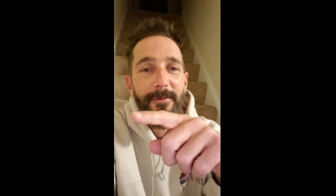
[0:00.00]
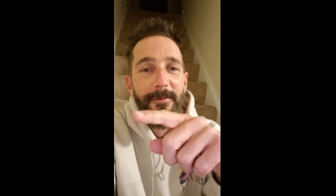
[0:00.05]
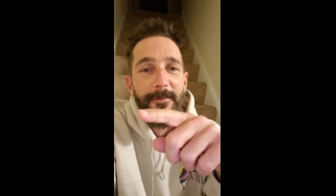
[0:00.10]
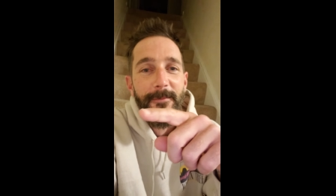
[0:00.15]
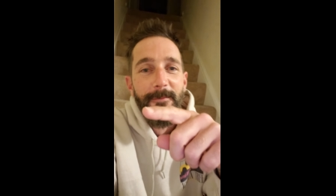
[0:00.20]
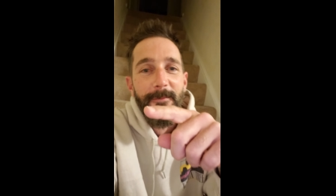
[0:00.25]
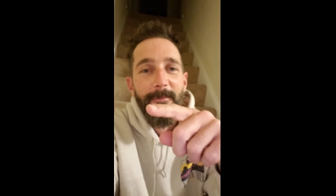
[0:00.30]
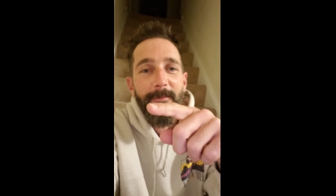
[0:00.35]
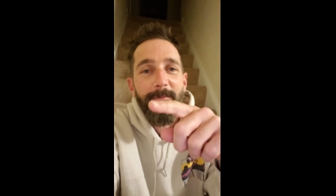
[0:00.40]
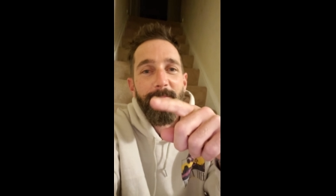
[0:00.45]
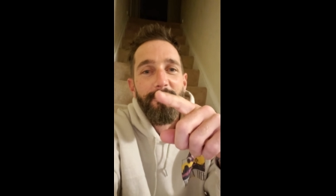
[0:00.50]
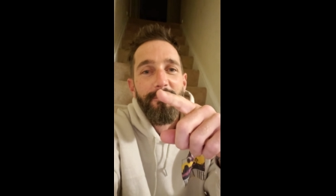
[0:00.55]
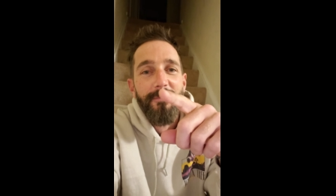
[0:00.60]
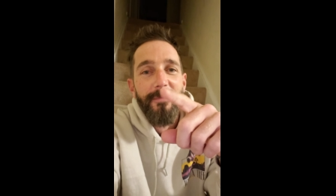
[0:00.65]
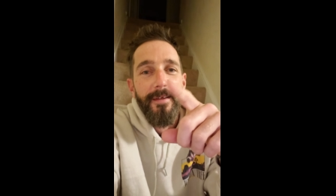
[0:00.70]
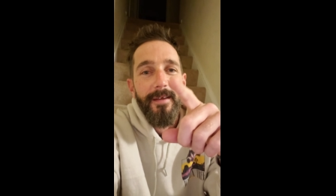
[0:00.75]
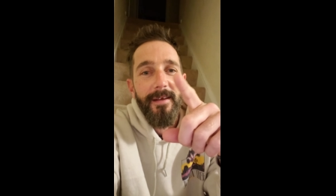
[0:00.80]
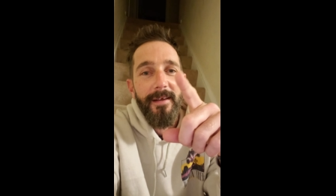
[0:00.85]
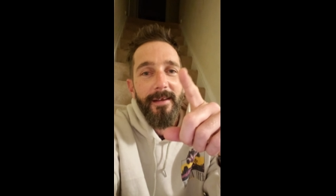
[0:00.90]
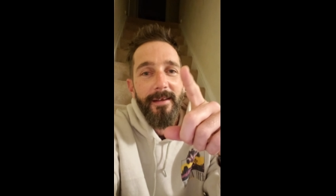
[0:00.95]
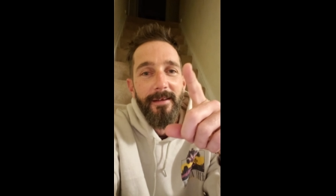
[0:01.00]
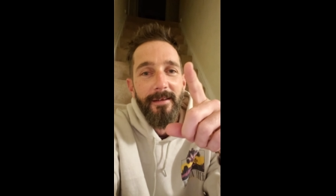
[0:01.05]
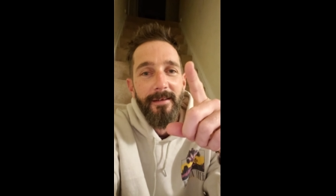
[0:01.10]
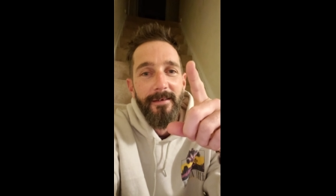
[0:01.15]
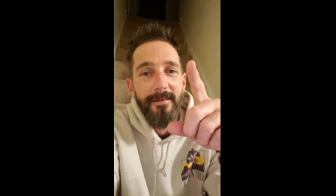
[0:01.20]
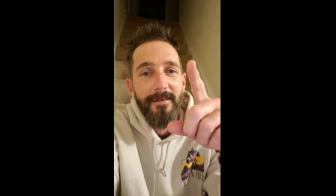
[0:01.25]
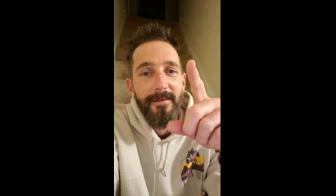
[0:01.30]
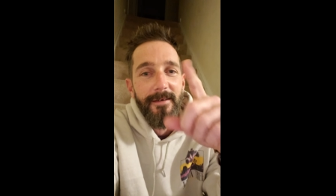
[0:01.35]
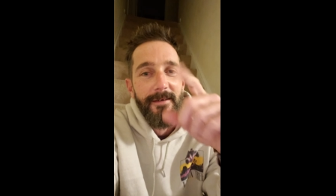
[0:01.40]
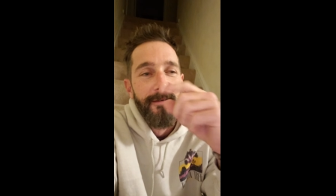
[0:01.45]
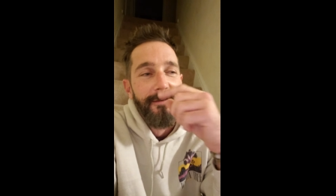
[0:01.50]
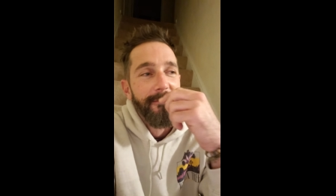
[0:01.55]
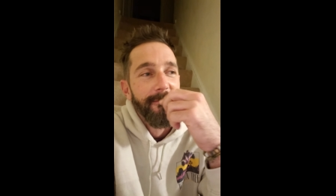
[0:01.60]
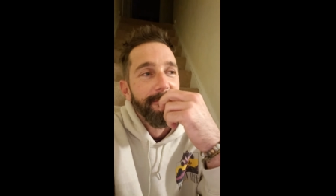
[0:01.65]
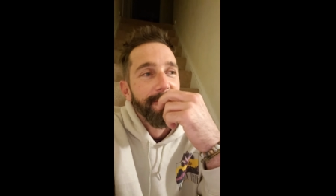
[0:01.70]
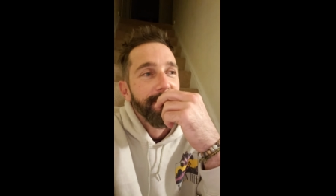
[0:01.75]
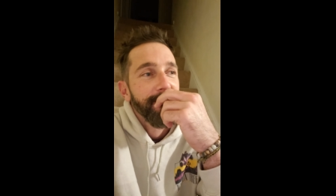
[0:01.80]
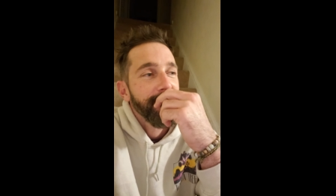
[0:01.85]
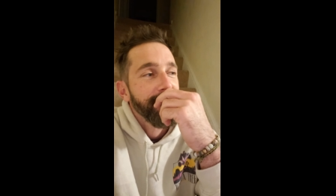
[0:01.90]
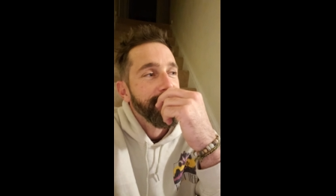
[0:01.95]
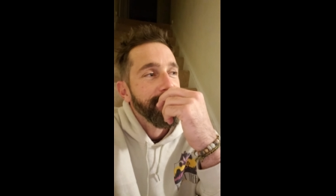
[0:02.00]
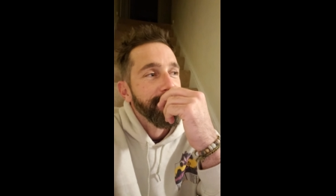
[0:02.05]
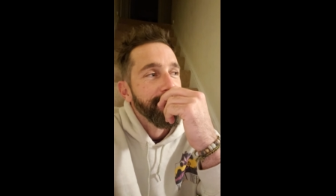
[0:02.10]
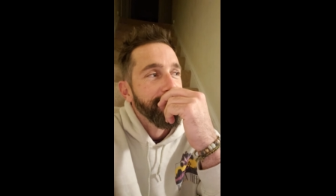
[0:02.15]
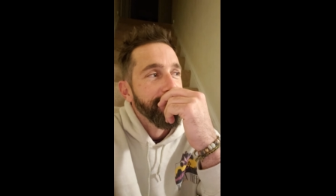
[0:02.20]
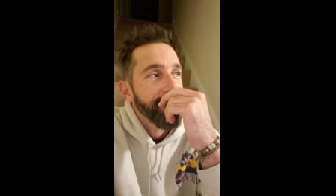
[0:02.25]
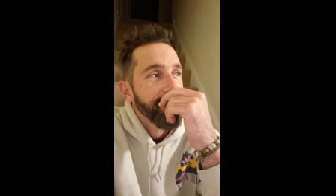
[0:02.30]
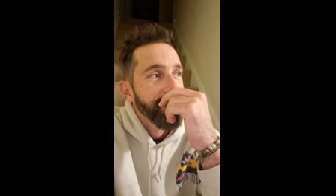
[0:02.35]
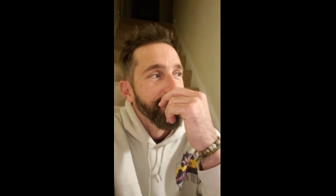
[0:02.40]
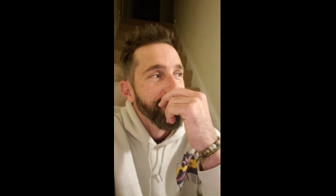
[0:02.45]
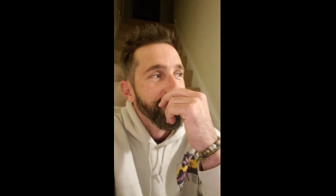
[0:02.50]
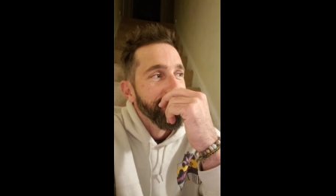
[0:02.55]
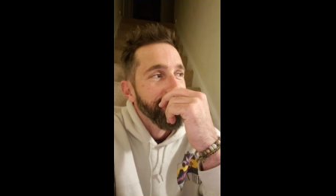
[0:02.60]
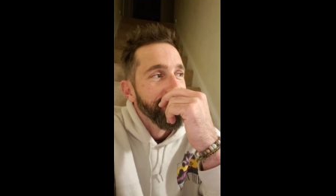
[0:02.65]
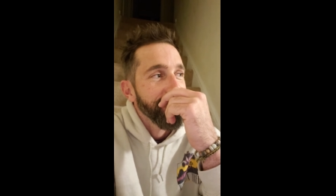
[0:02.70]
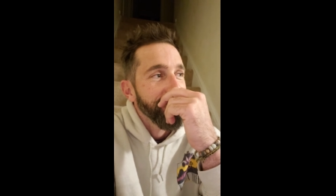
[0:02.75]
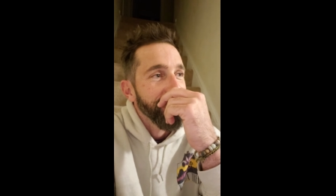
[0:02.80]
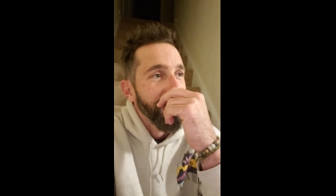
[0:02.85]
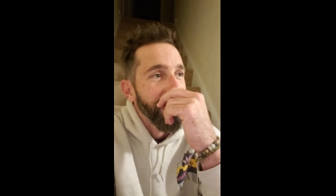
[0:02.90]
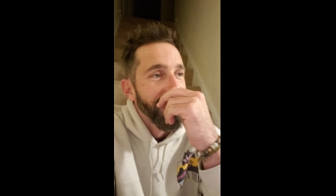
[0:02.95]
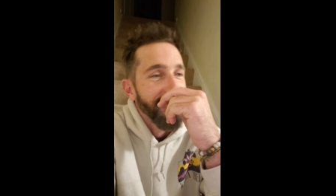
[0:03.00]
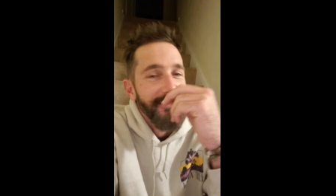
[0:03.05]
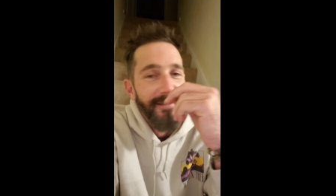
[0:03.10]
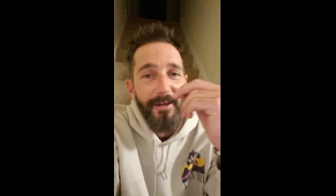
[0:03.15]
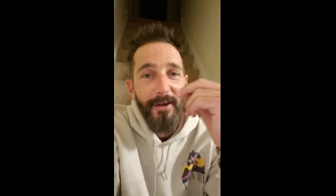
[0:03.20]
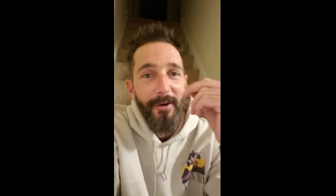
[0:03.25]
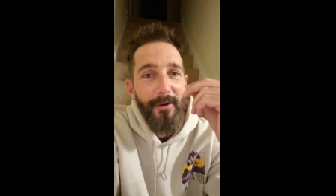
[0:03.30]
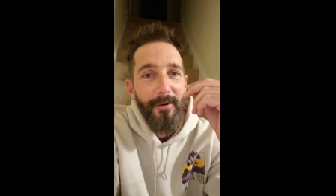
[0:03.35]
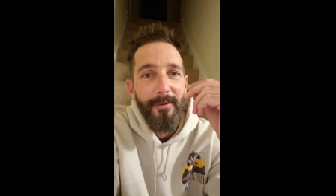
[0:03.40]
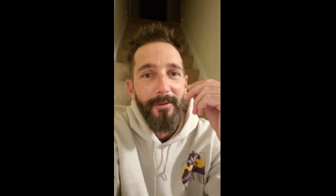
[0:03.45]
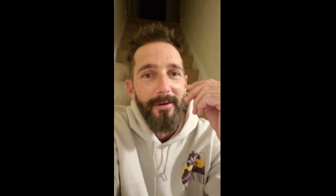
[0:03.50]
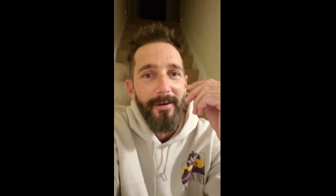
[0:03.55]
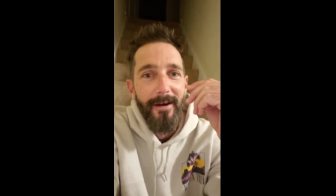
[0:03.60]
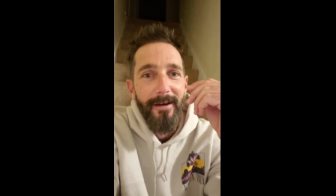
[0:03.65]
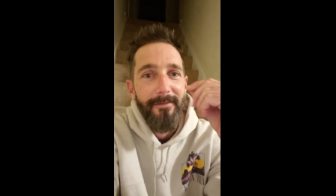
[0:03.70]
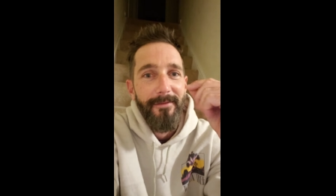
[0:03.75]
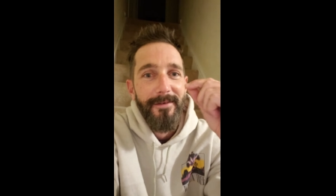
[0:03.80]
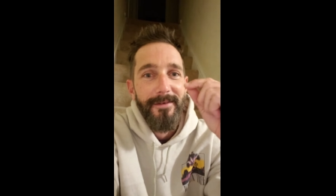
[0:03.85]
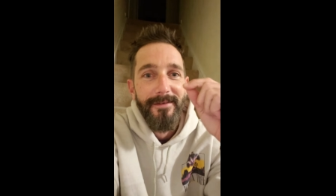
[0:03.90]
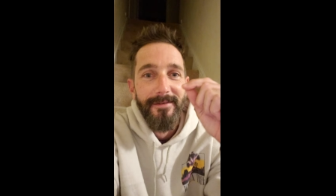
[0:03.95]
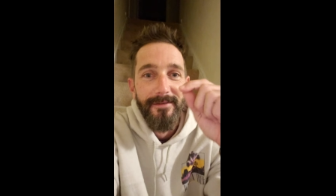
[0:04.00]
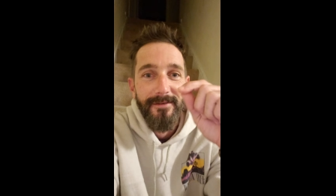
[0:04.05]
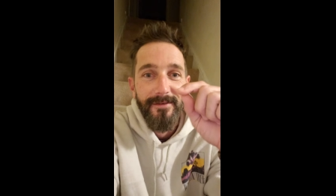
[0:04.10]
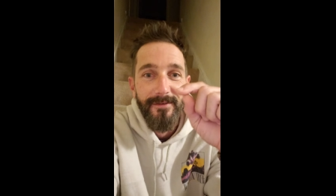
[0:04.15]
And um, I was like, oh, I have to